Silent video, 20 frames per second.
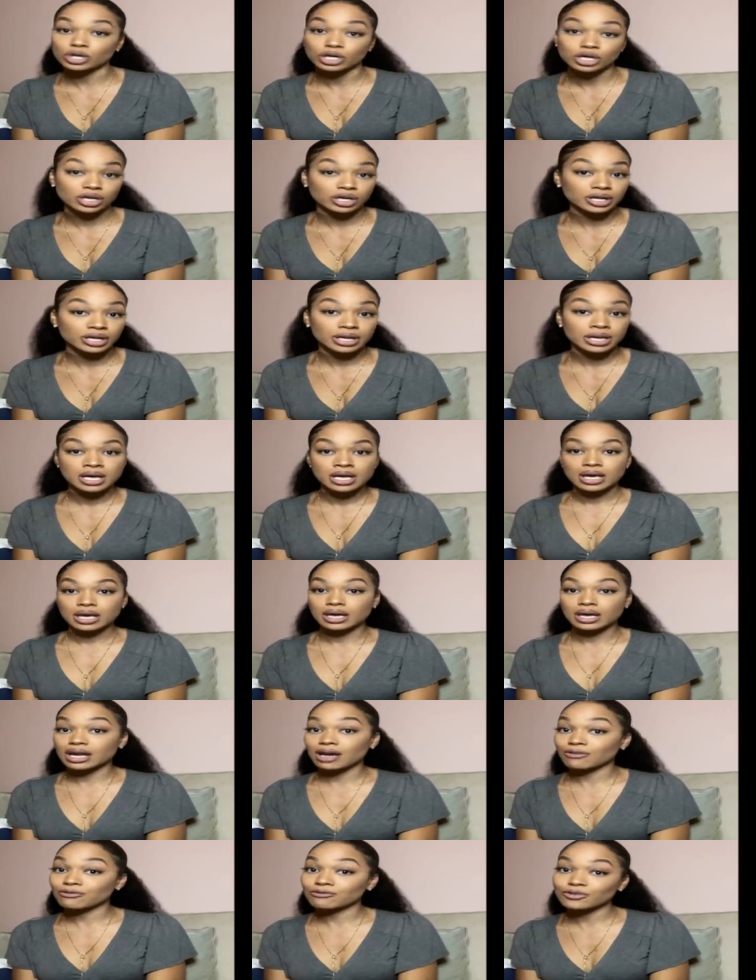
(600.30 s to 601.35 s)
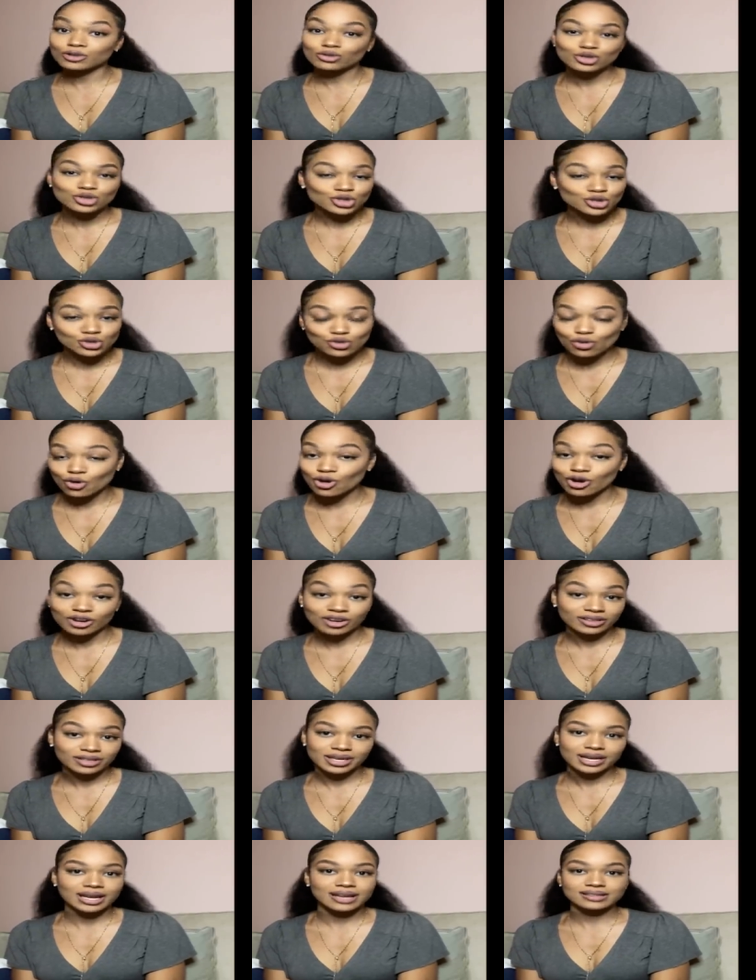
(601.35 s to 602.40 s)
good, and I feel
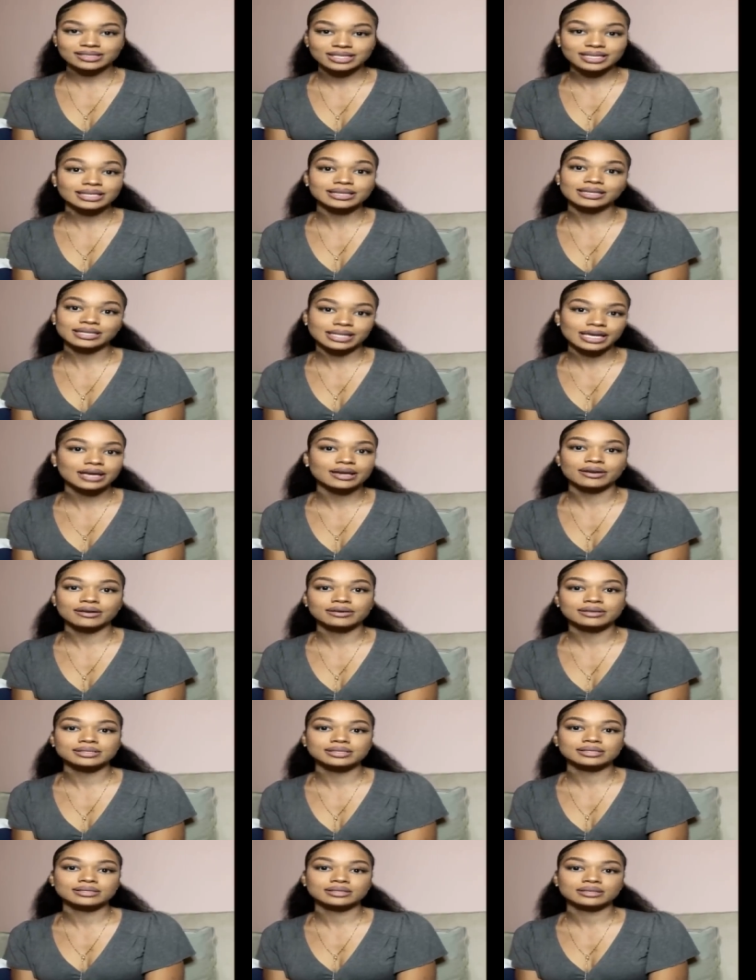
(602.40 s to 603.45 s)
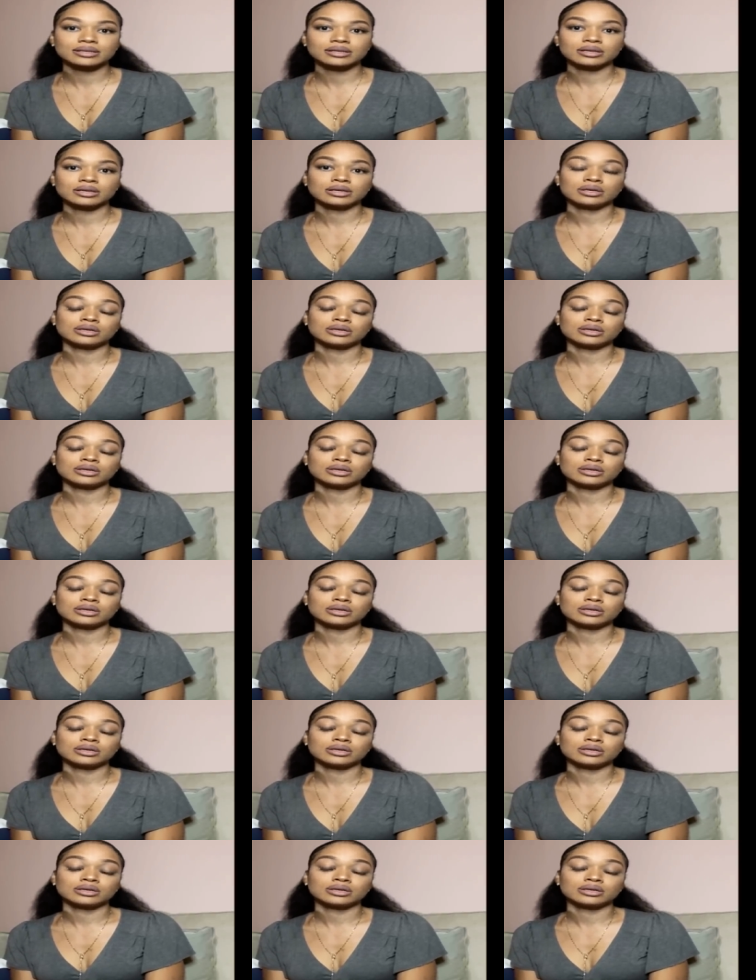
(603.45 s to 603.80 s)
stronger than I did in years.